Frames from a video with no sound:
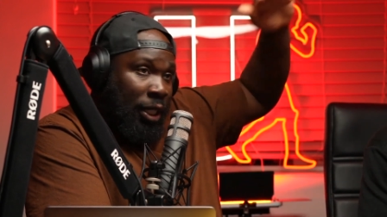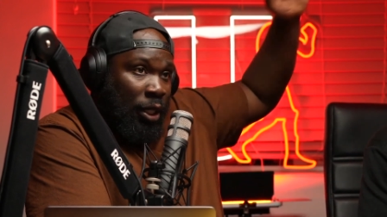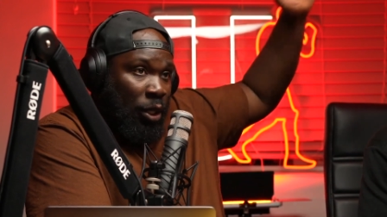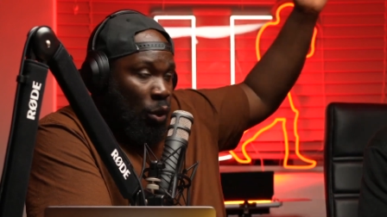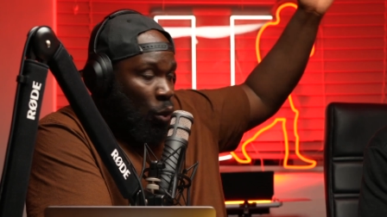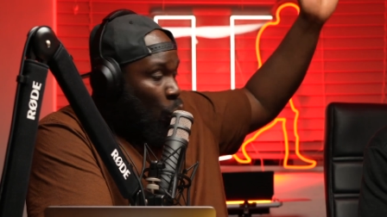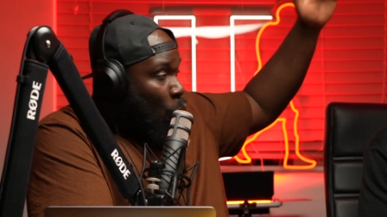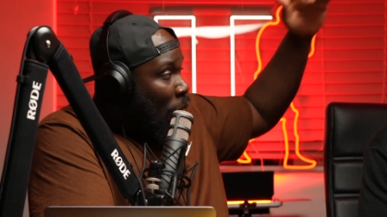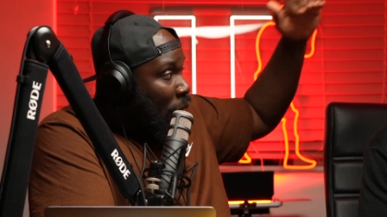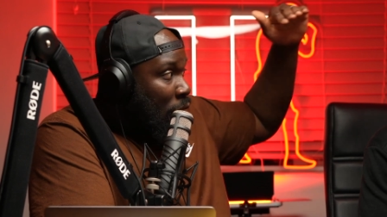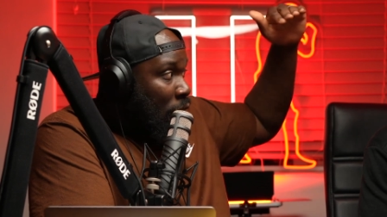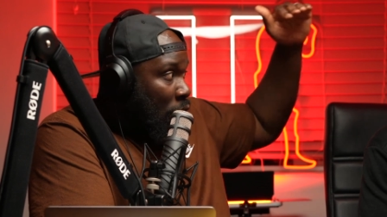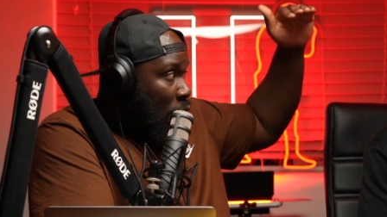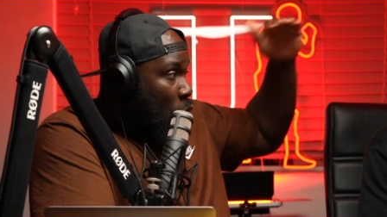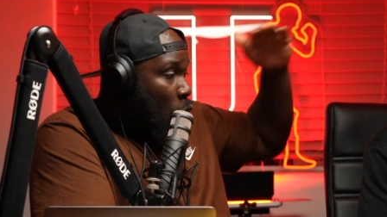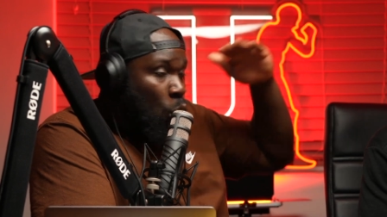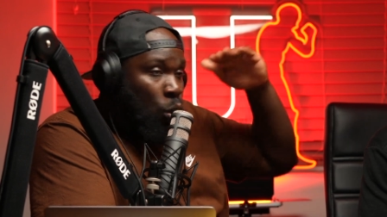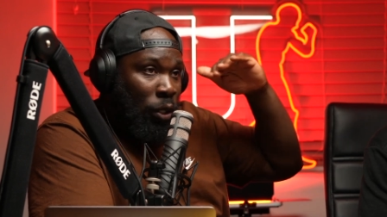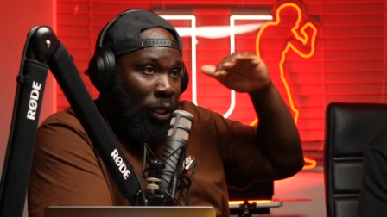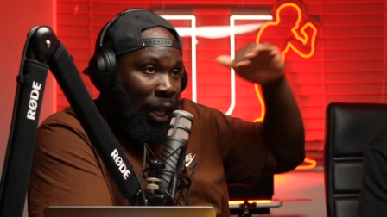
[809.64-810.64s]
win the
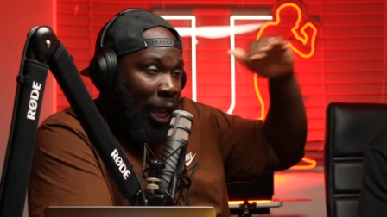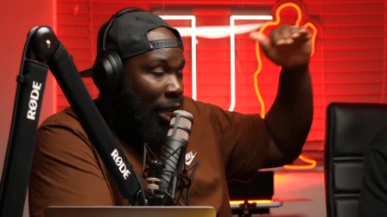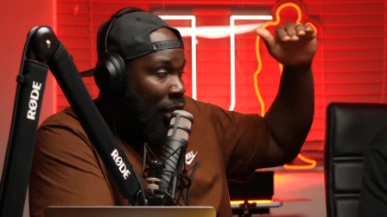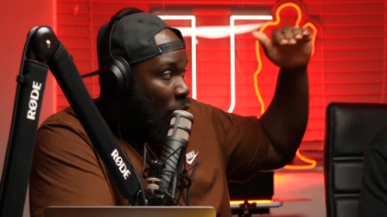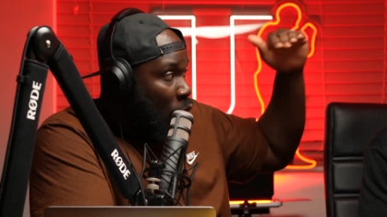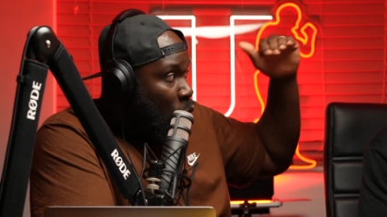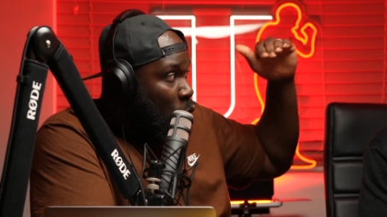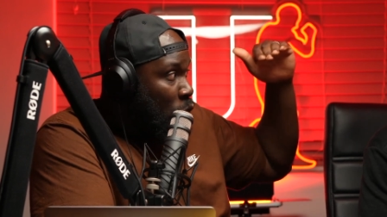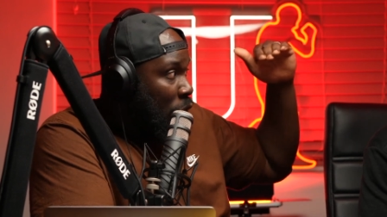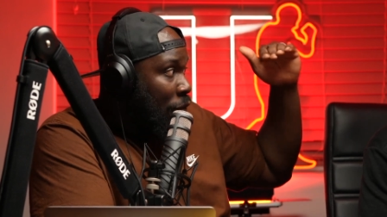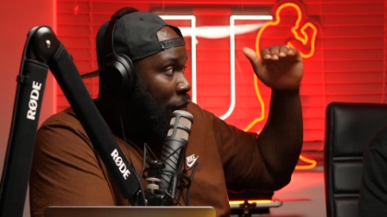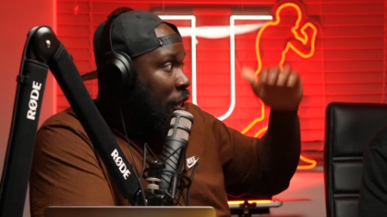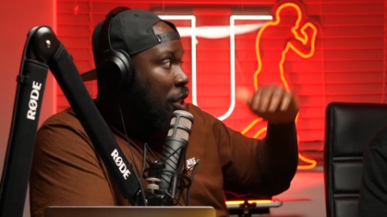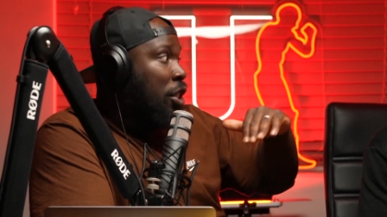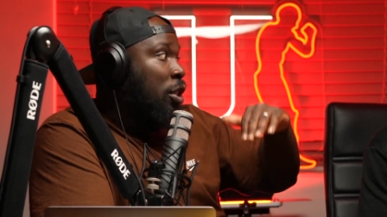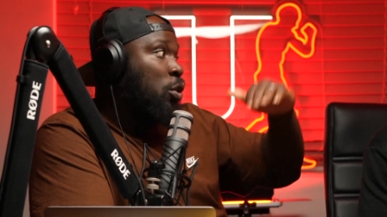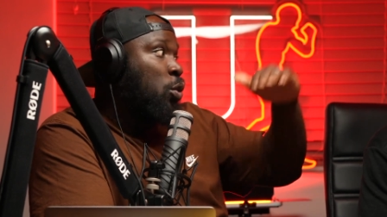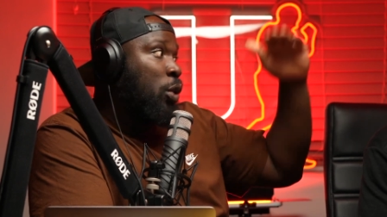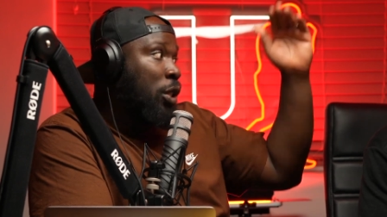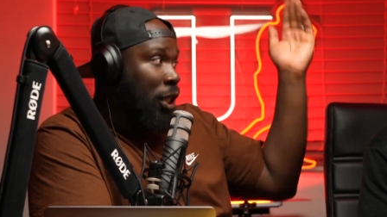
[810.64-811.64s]
whole, take the whole
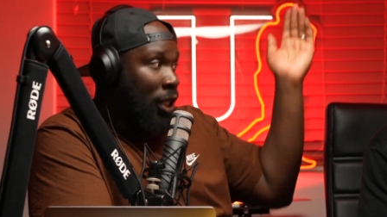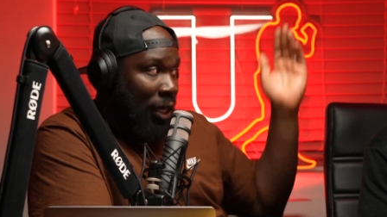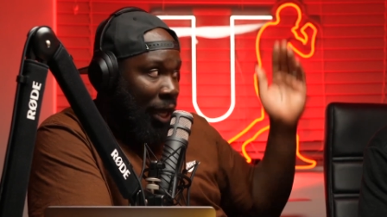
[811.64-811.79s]
division, which is